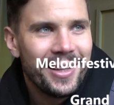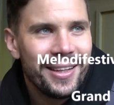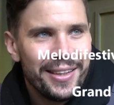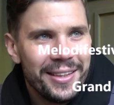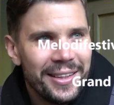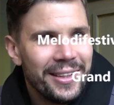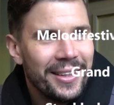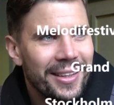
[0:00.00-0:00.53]
Try
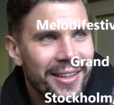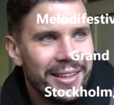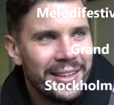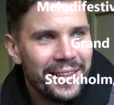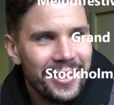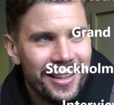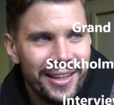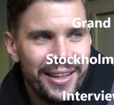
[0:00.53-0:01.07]
a bit of Swedish
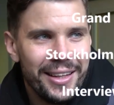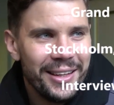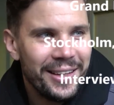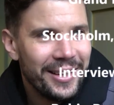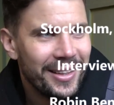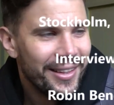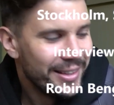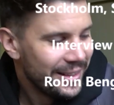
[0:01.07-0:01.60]
there. Song
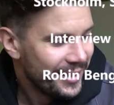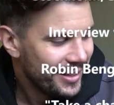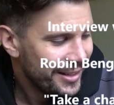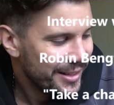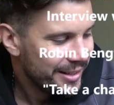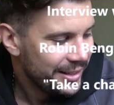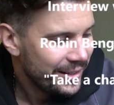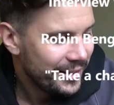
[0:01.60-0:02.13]
number 8,
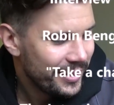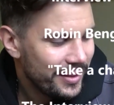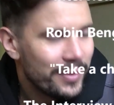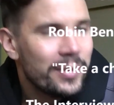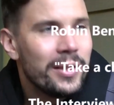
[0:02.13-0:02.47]
Take a Chance.